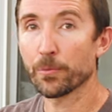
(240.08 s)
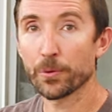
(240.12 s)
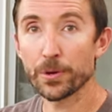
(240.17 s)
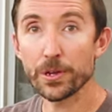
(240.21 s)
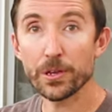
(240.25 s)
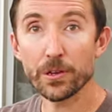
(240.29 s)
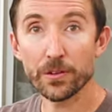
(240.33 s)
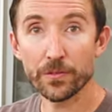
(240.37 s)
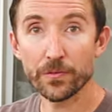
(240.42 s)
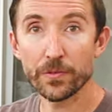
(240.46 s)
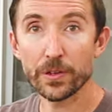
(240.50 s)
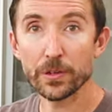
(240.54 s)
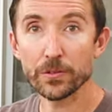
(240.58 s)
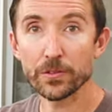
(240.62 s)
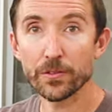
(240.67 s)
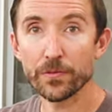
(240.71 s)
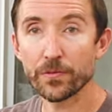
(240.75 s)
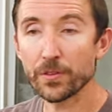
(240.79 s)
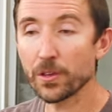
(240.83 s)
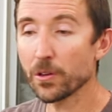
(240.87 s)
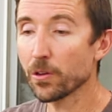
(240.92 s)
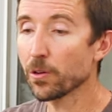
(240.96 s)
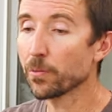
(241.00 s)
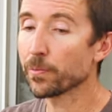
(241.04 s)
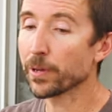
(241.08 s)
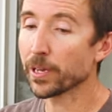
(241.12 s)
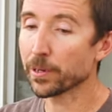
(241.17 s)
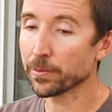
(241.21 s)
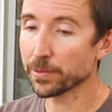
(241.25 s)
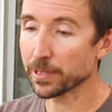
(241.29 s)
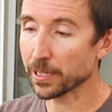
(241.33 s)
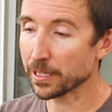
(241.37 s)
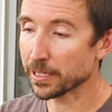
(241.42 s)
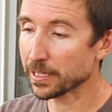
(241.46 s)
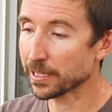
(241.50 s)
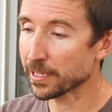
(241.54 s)
a pretty good field of view, be
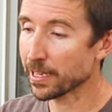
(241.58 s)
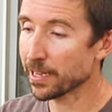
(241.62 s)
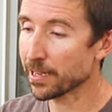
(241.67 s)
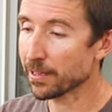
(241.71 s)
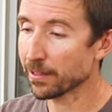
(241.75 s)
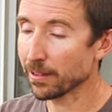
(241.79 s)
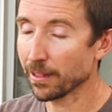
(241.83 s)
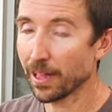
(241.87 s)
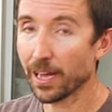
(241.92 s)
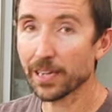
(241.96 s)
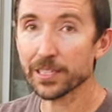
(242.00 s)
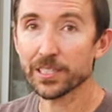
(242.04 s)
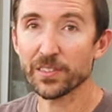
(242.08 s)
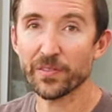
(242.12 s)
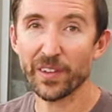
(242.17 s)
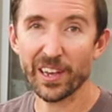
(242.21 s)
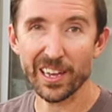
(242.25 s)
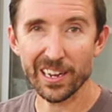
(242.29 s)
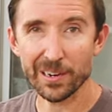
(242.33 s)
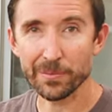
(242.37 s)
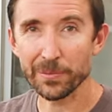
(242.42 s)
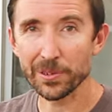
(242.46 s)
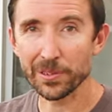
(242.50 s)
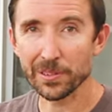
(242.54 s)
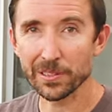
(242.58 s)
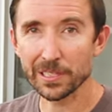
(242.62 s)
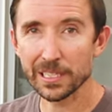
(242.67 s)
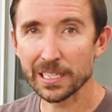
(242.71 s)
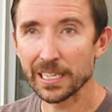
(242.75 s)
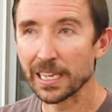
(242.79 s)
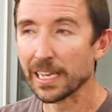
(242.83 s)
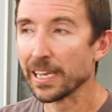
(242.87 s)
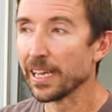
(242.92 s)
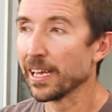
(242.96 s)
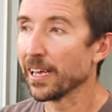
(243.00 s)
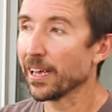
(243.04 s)
able to see lots of
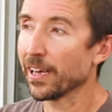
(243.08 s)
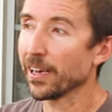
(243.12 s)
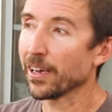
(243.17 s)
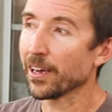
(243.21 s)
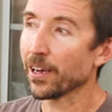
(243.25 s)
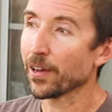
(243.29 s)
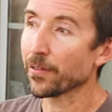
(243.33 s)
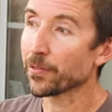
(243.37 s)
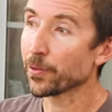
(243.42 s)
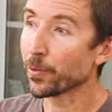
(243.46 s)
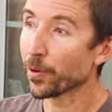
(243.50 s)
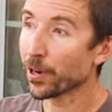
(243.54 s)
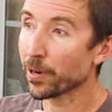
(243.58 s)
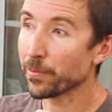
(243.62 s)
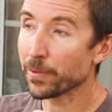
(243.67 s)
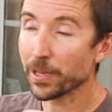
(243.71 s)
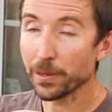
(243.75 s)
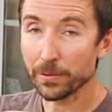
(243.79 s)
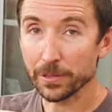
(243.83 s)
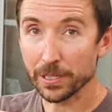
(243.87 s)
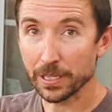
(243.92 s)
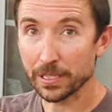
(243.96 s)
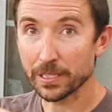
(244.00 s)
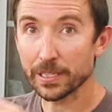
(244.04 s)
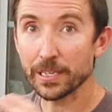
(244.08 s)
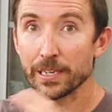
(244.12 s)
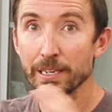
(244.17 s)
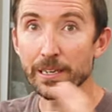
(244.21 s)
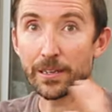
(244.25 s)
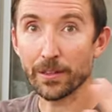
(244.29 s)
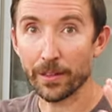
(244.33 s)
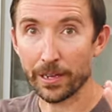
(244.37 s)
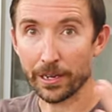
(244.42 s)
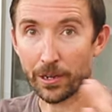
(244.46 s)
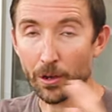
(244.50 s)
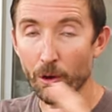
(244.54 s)
animals. If you wanna be able to
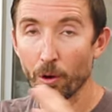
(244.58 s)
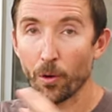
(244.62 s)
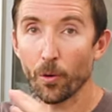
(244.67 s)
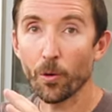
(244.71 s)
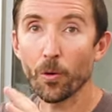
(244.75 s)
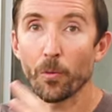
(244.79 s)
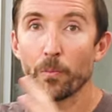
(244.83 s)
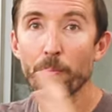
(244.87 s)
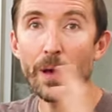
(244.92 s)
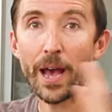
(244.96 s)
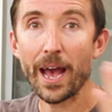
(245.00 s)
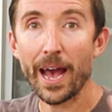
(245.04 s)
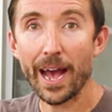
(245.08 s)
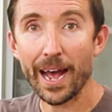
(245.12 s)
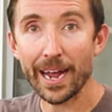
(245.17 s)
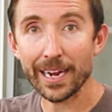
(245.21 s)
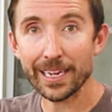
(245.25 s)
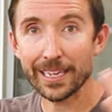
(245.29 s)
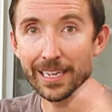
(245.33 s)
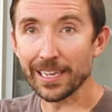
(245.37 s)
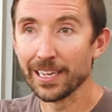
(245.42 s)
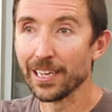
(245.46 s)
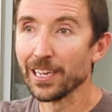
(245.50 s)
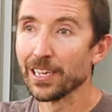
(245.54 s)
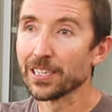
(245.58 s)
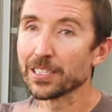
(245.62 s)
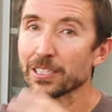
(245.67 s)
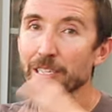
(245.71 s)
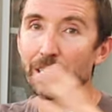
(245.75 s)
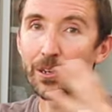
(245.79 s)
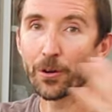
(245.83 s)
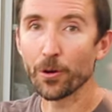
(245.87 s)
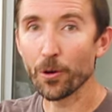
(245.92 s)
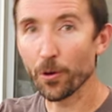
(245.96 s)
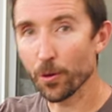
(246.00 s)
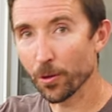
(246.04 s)
see like a whole pack,
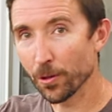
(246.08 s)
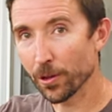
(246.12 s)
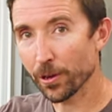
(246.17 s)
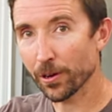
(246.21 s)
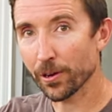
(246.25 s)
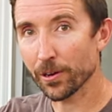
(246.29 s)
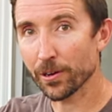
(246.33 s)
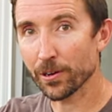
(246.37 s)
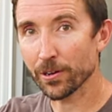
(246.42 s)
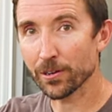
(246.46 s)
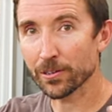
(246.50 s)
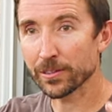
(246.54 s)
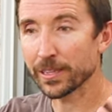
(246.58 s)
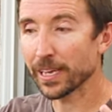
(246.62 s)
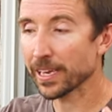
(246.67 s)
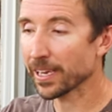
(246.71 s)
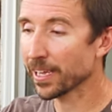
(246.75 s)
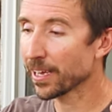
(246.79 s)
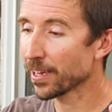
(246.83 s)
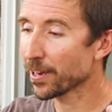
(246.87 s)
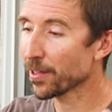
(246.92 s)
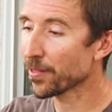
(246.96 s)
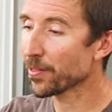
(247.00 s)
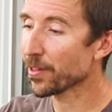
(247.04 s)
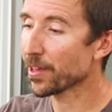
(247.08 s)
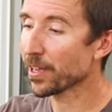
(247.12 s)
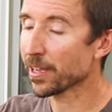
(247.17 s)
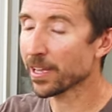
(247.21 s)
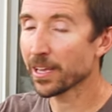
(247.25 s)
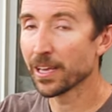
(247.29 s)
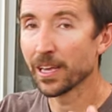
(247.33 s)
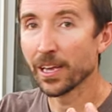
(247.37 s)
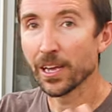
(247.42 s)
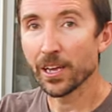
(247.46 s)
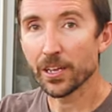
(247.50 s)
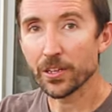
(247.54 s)
see a whole herd, that kind of
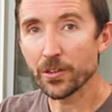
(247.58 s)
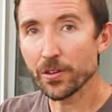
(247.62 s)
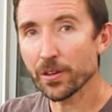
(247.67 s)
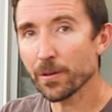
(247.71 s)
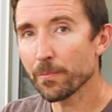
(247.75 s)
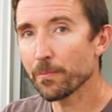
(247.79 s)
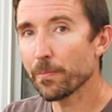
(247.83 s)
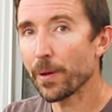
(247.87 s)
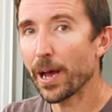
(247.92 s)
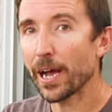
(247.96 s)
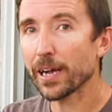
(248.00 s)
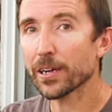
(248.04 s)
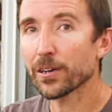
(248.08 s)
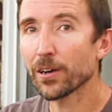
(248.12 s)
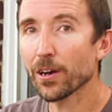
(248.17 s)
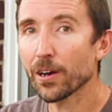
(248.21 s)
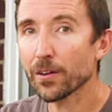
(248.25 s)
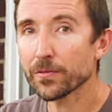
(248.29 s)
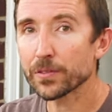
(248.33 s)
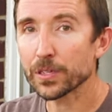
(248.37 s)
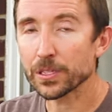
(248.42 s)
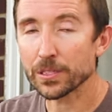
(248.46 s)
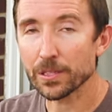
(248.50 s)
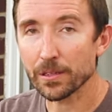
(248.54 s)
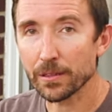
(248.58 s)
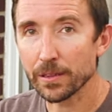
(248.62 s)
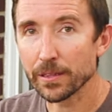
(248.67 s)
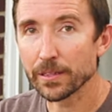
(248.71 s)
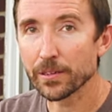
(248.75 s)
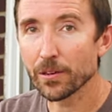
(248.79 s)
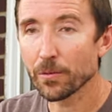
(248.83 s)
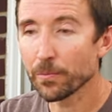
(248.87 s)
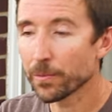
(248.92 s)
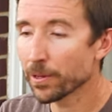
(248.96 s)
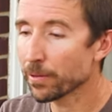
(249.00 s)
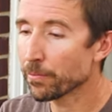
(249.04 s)
thing, you can back off just a
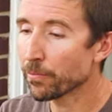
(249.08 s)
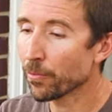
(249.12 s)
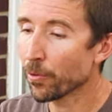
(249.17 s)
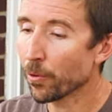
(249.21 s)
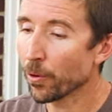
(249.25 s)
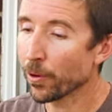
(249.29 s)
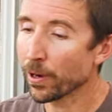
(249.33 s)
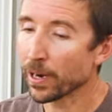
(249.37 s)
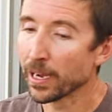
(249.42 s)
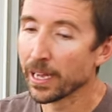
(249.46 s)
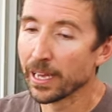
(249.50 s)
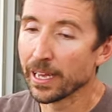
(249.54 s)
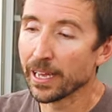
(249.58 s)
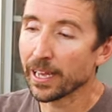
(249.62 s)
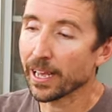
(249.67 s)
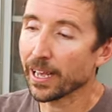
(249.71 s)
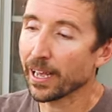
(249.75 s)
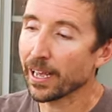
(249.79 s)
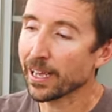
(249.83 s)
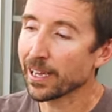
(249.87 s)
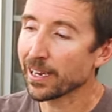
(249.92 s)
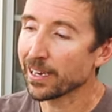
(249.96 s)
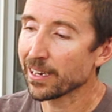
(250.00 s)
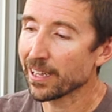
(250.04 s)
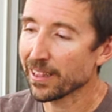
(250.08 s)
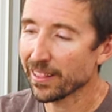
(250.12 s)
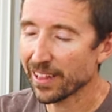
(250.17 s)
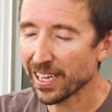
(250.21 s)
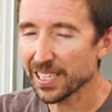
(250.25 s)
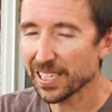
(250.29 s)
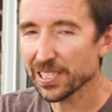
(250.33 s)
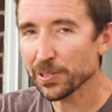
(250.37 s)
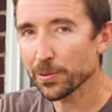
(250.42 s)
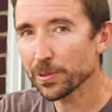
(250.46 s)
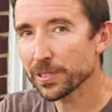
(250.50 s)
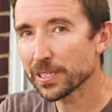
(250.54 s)
little bit more, and
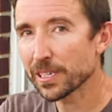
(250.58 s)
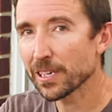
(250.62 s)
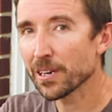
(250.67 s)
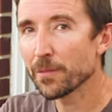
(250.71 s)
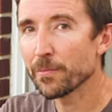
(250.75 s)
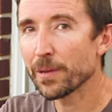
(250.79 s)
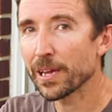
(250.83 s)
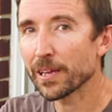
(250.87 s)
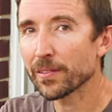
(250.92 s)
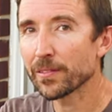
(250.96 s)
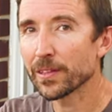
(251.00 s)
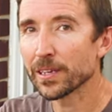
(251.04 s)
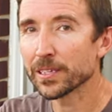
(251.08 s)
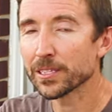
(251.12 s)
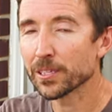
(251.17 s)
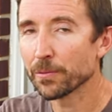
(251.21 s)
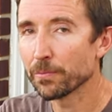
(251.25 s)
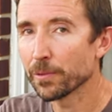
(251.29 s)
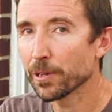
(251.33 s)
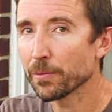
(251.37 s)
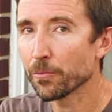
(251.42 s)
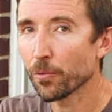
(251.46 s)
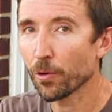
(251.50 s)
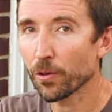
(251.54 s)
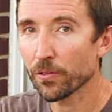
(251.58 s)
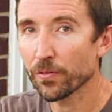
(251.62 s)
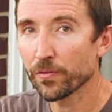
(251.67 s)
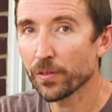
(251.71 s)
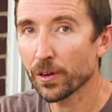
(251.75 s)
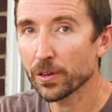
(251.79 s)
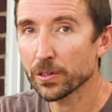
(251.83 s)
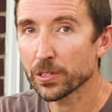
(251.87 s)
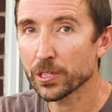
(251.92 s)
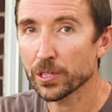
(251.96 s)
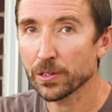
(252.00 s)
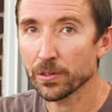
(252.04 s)
that's what's gonna make this a bit more
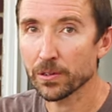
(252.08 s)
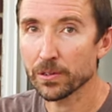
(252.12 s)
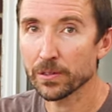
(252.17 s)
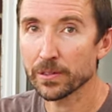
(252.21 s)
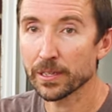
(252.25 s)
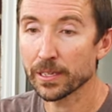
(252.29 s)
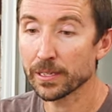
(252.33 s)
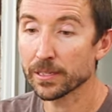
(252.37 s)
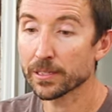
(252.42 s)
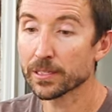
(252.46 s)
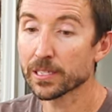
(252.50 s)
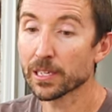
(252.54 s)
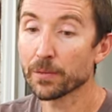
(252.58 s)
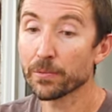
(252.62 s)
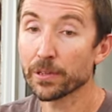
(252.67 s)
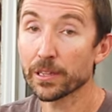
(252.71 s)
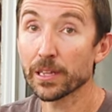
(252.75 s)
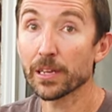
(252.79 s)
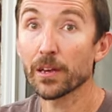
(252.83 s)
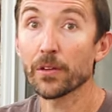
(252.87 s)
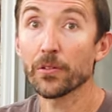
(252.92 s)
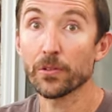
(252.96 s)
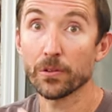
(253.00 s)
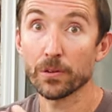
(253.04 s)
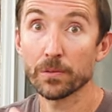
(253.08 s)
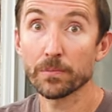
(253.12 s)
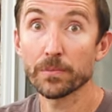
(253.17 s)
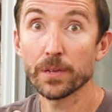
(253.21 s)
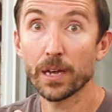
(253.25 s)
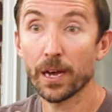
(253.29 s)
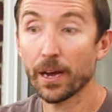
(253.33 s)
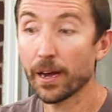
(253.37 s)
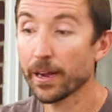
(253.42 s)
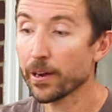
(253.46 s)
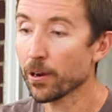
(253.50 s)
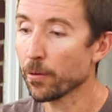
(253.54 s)
functional than some of the other
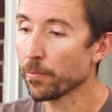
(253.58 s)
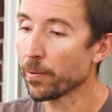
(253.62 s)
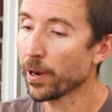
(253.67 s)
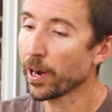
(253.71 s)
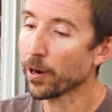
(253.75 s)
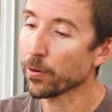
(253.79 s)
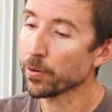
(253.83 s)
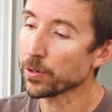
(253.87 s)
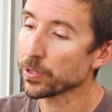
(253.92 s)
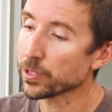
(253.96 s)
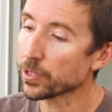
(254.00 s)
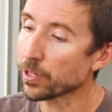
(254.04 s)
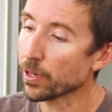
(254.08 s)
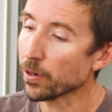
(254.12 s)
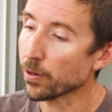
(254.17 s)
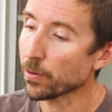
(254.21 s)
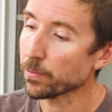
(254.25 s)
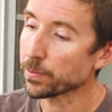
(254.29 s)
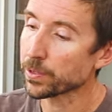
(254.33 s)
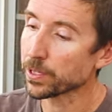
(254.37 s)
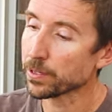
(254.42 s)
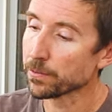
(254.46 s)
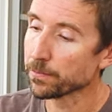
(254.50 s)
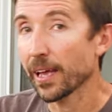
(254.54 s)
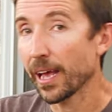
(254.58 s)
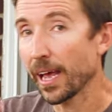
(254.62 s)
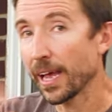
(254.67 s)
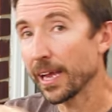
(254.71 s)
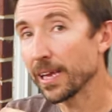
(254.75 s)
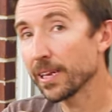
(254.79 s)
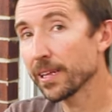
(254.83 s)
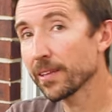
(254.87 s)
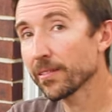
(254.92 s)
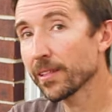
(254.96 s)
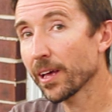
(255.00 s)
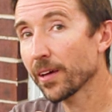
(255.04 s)
higher power scopes.
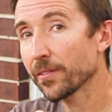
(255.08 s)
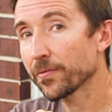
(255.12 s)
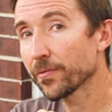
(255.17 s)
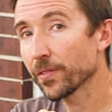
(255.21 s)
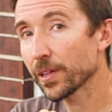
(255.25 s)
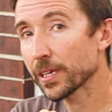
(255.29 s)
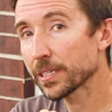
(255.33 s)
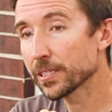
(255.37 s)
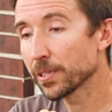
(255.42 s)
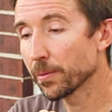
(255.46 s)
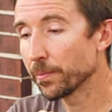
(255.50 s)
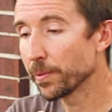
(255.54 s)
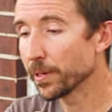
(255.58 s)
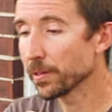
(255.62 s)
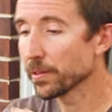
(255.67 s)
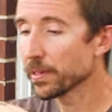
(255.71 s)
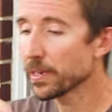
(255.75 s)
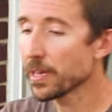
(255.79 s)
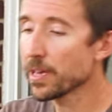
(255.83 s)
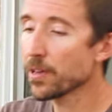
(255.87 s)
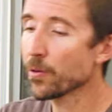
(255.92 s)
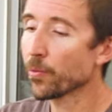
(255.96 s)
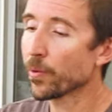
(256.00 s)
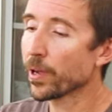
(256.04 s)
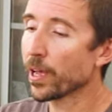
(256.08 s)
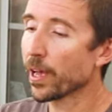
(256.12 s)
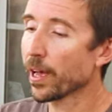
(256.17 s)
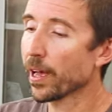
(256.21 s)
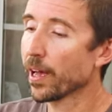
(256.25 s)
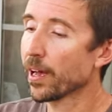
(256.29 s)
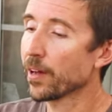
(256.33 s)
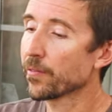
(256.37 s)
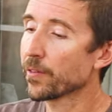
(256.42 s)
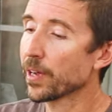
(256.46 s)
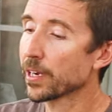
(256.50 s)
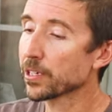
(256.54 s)
Aiding that flexibility, we
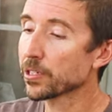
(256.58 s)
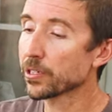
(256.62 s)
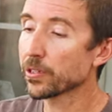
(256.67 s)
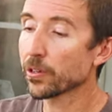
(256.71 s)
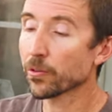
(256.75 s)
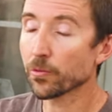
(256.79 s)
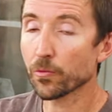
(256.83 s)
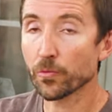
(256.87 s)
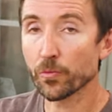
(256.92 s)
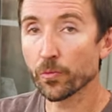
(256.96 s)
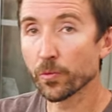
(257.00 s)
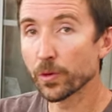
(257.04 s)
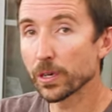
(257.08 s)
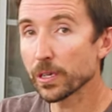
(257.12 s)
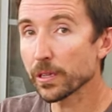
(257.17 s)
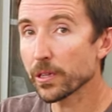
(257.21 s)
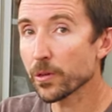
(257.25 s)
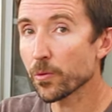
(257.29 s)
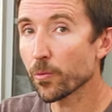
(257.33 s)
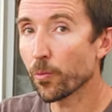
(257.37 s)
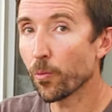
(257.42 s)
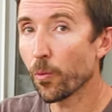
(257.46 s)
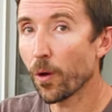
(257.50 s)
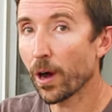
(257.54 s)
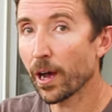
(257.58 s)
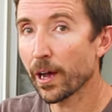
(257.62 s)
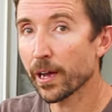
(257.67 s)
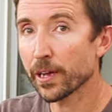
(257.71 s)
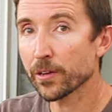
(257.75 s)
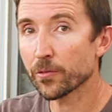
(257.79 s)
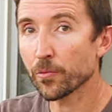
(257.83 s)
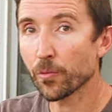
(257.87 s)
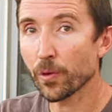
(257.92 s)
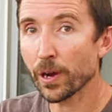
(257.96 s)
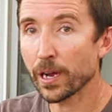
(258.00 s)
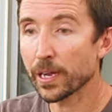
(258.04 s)
have actually a really
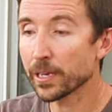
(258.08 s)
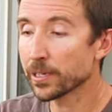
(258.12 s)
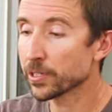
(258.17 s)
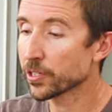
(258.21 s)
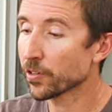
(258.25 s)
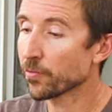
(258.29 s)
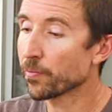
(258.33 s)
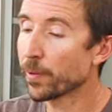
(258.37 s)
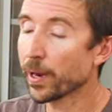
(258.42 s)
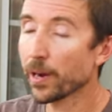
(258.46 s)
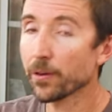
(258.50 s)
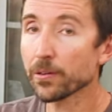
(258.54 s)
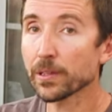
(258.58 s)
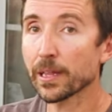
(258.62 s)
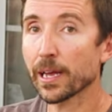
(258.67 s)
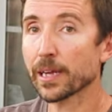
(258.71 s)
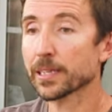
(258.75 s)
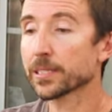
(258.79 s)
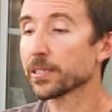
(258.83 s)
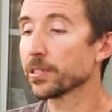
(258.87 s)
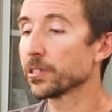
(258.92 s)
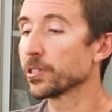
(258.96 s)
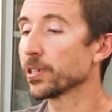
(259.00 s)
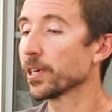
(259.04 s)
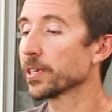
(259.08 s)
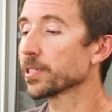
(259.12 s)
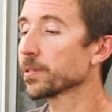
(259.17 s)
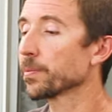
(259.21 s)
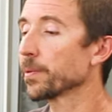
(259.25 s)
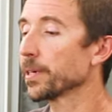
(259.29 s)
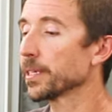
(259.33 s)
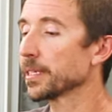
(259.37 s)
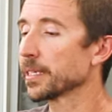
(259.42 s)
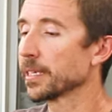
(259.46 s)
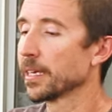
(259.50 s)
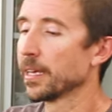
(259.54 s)
wide range of parallax
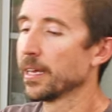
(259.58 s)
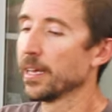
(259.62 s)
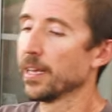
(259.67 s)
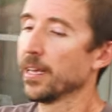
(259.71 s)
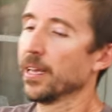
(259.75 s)
adjustment.